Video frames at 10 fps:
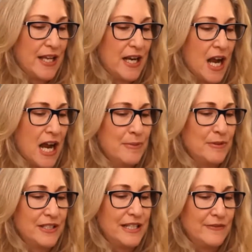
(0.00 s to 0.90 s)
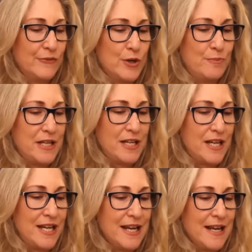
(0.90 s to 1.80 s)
that I believe would be,